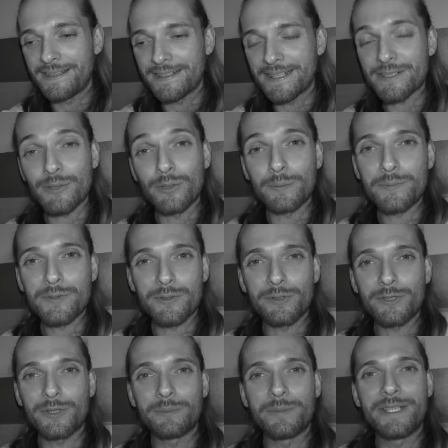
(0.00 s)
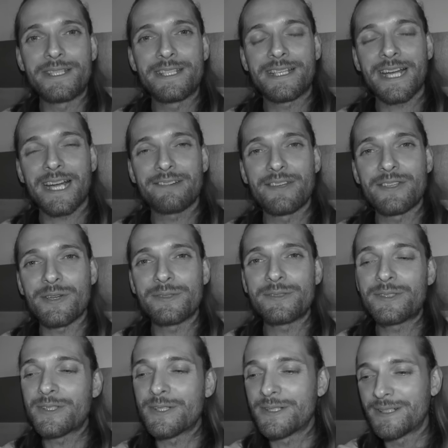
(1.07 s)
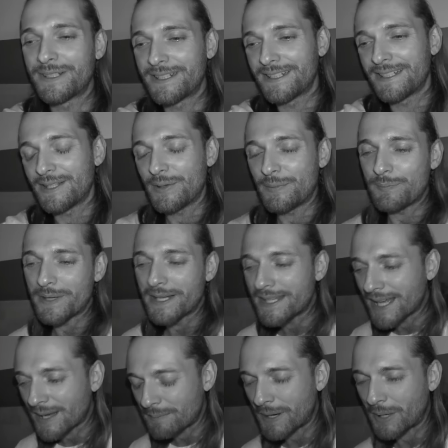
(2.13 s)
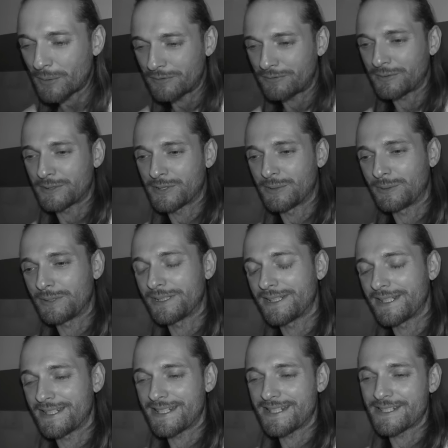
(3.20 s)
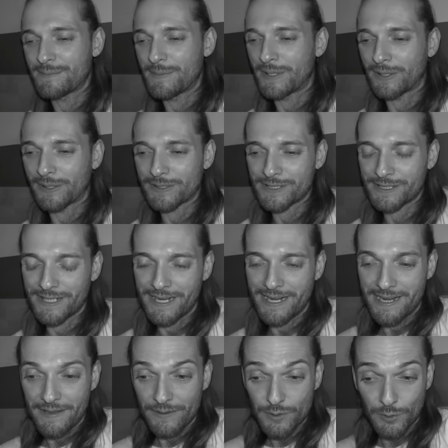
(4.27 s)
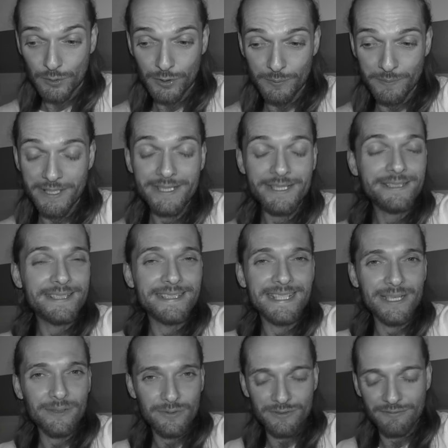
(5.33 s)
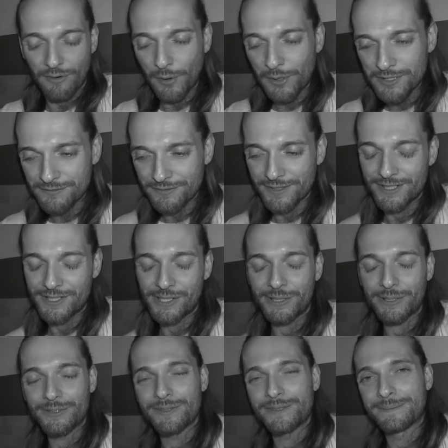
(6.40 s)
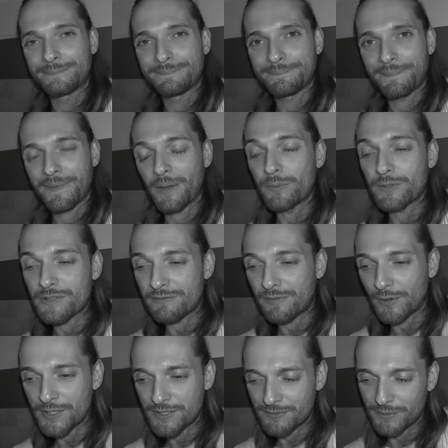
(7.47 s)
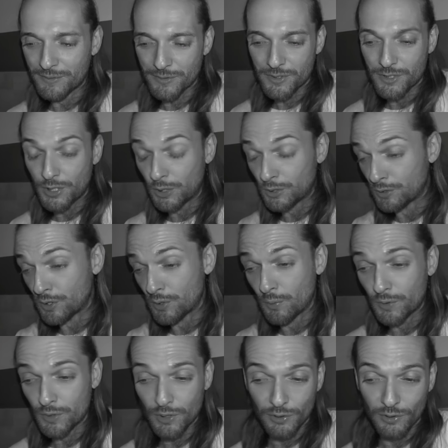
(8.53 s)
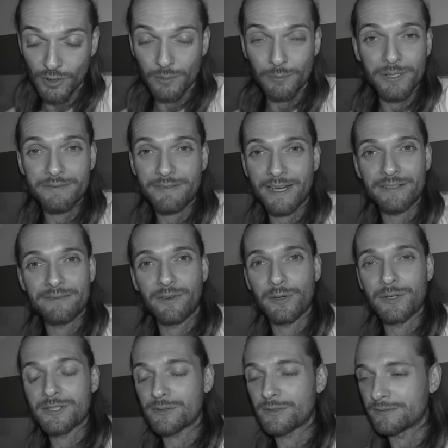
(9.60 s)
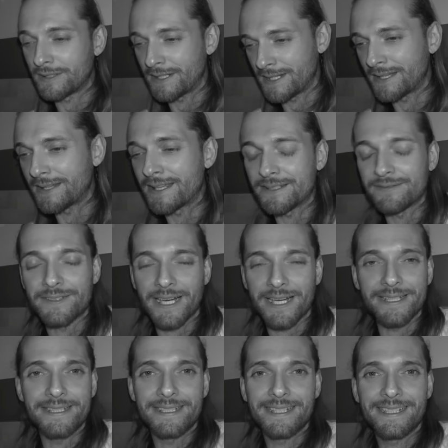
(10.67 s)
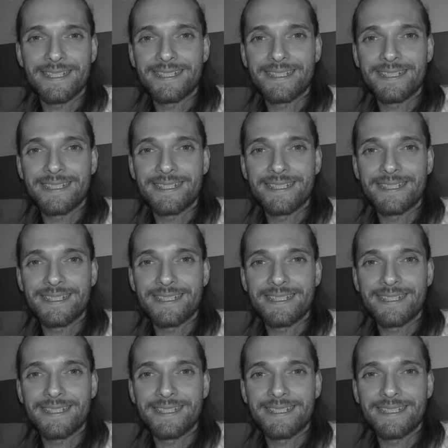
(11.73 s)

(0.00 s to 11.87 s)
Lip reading: Let's hope social media carries on to be that powerful tool that it is, because social media today was a voice for the children. It was a voice for those children who would not normally have had a voice over here. They'd have died.